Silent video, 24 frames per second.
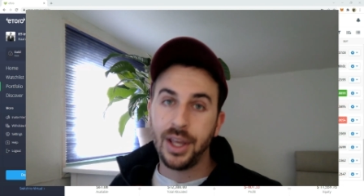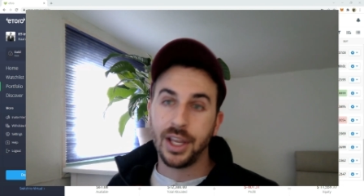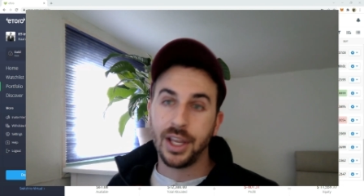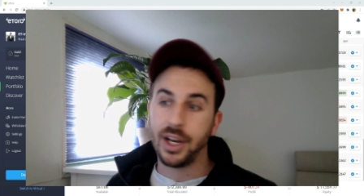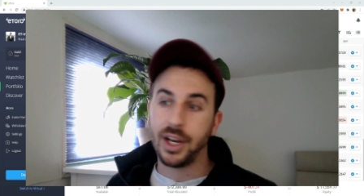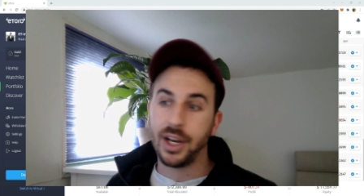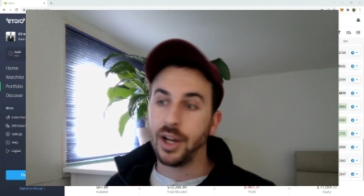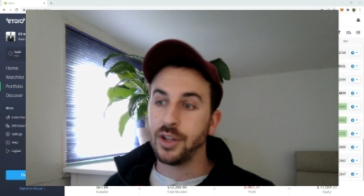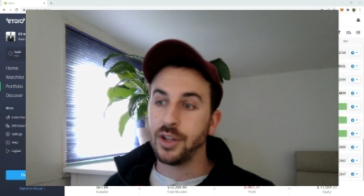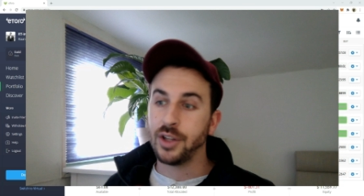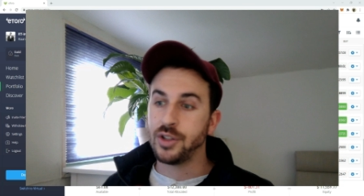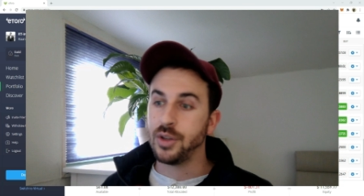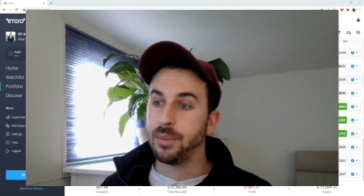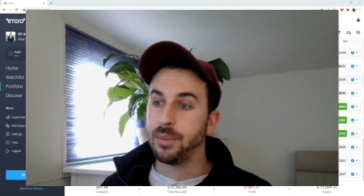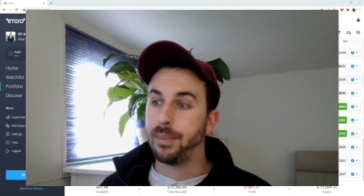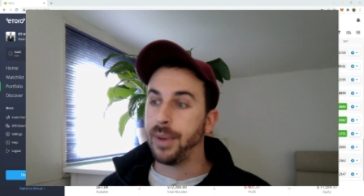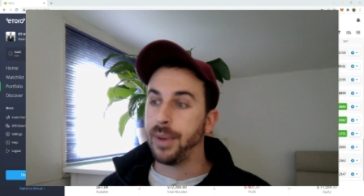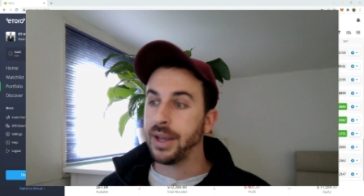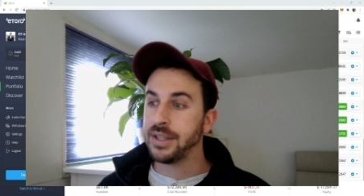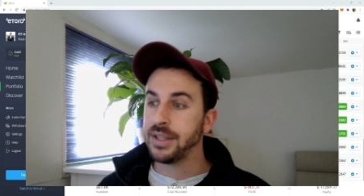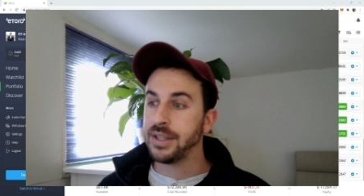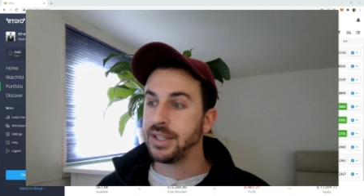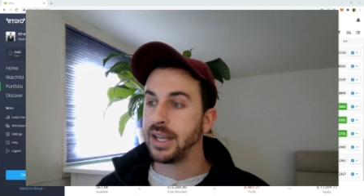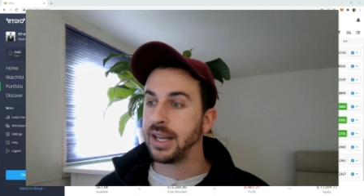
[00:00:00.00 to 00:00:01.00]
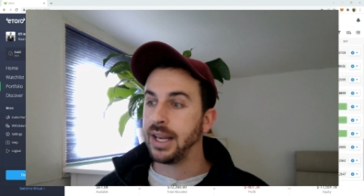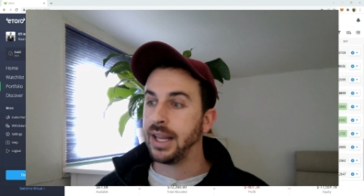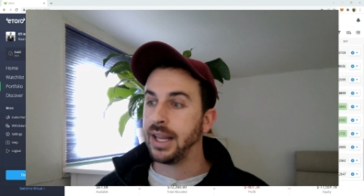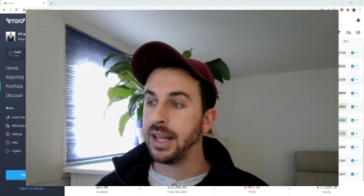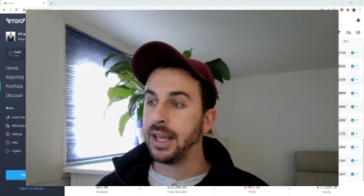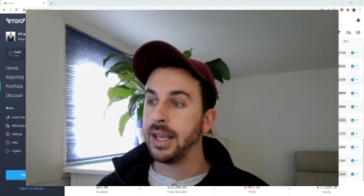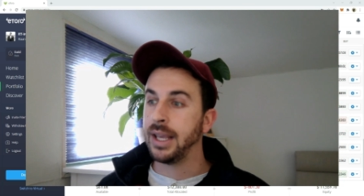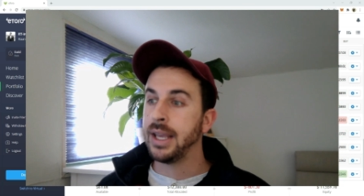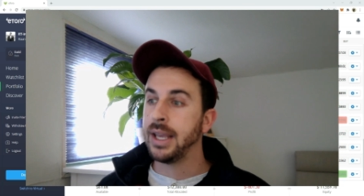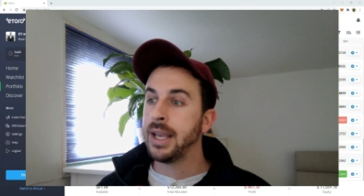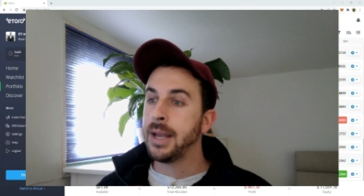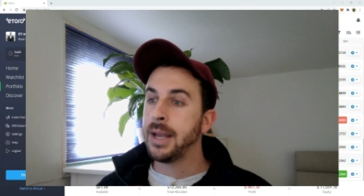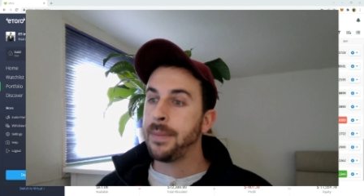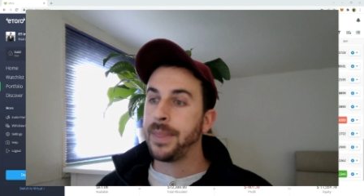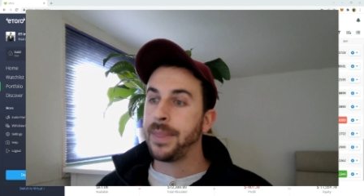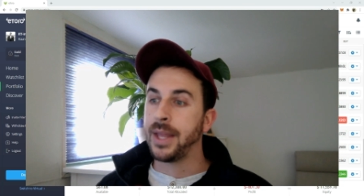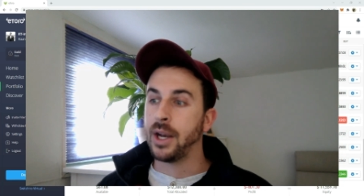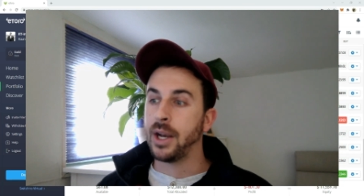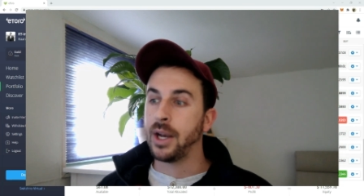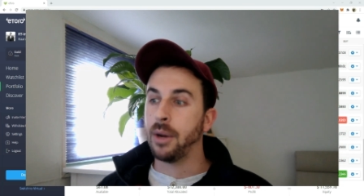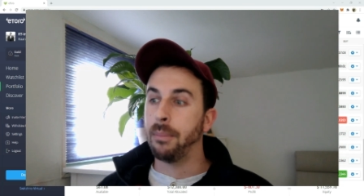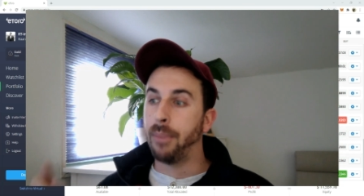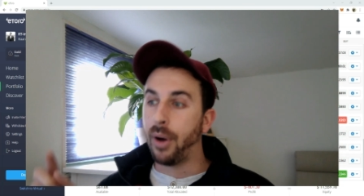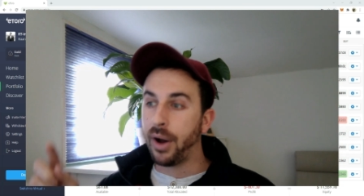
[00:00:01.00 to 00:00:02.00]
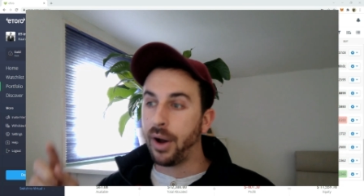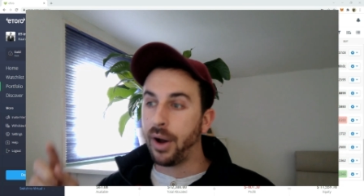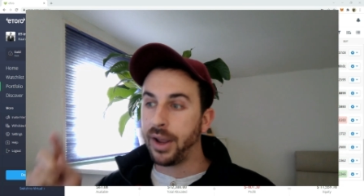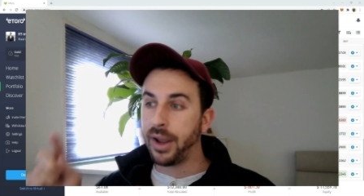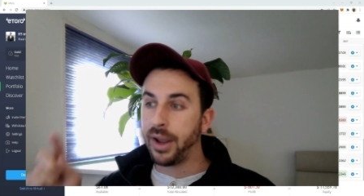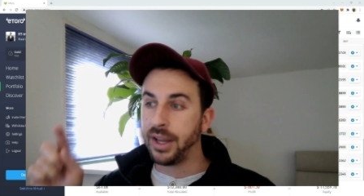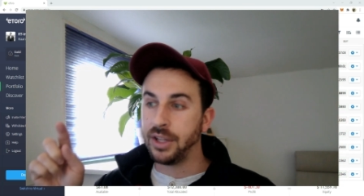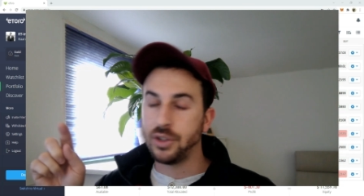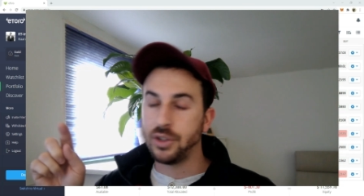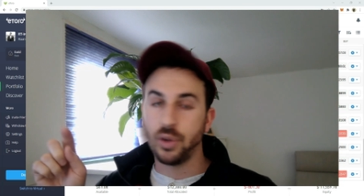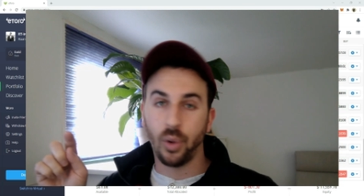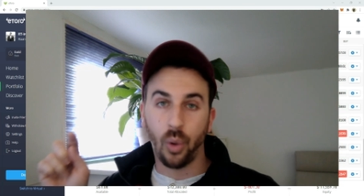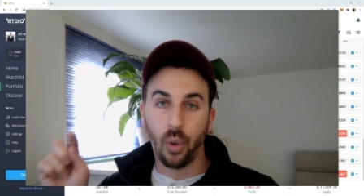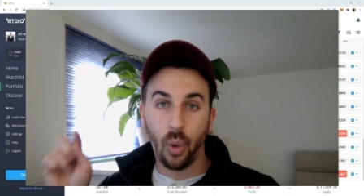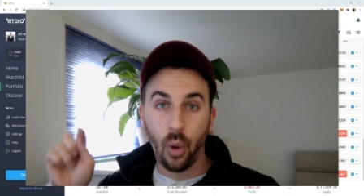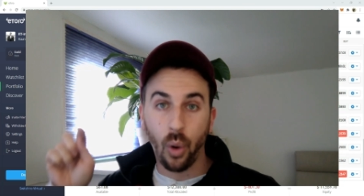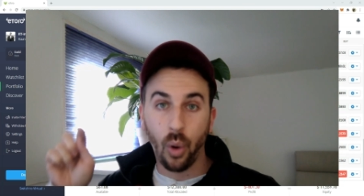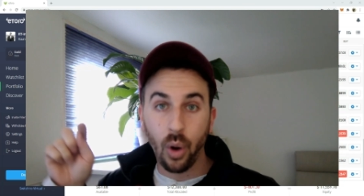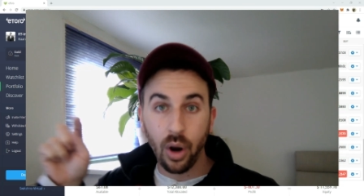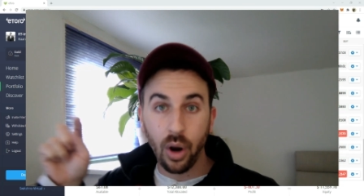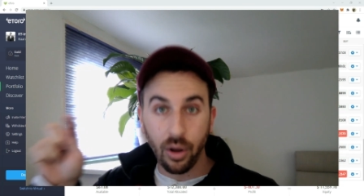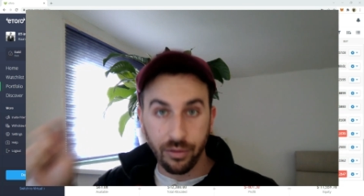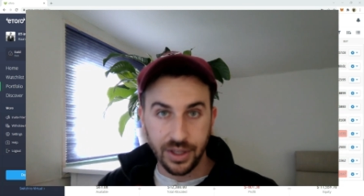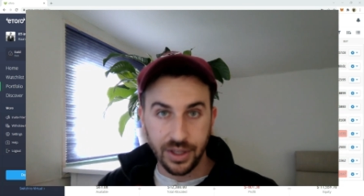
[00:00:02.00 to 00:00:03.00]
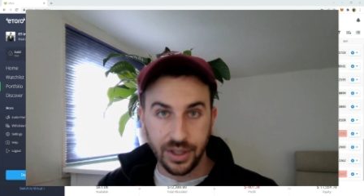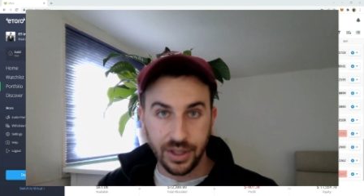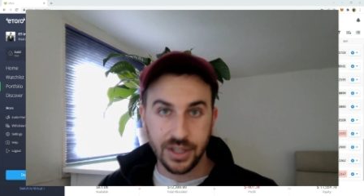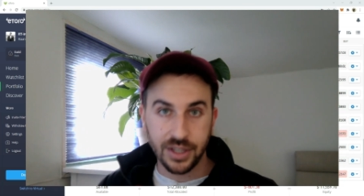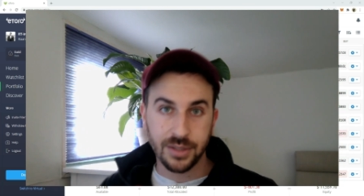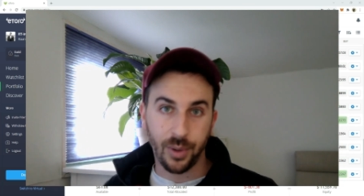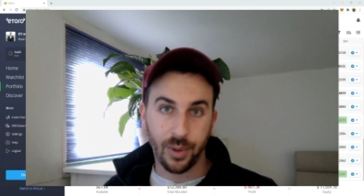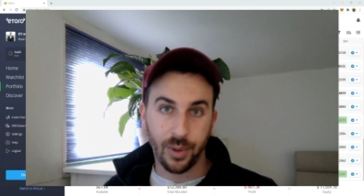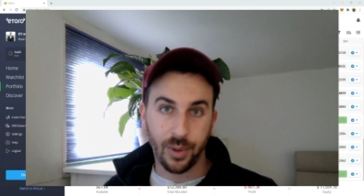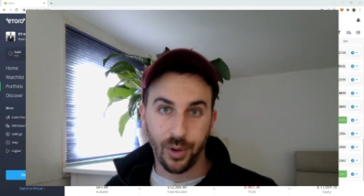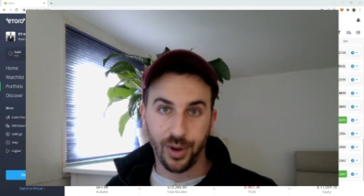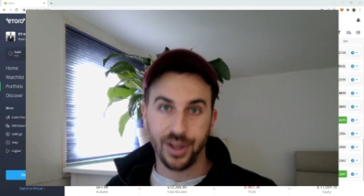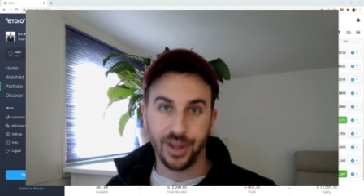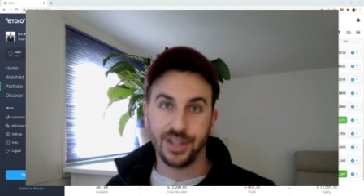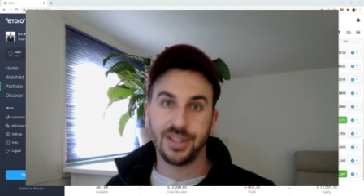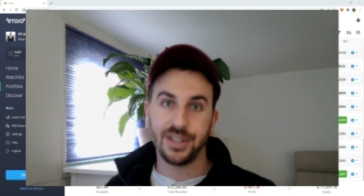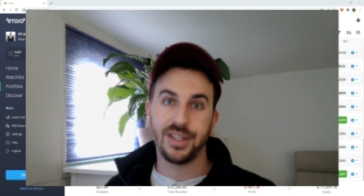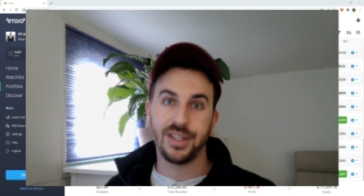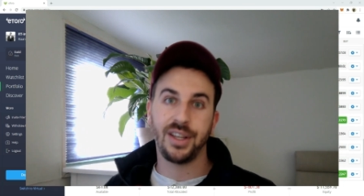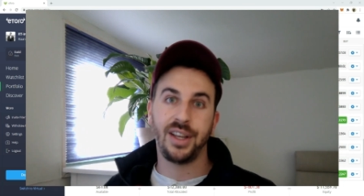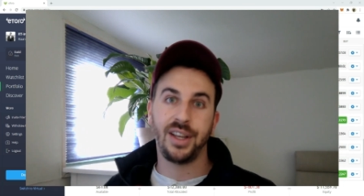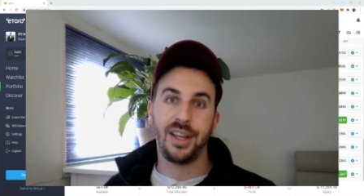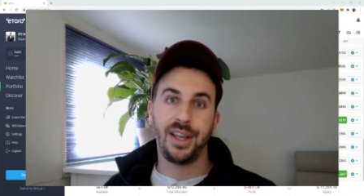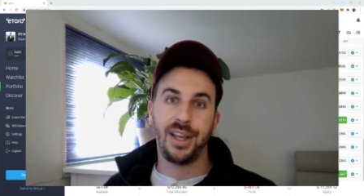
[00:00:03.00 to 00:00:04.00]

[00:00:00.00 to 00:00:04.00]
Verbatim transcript: you know, to basically, you know, buy into all of these markets,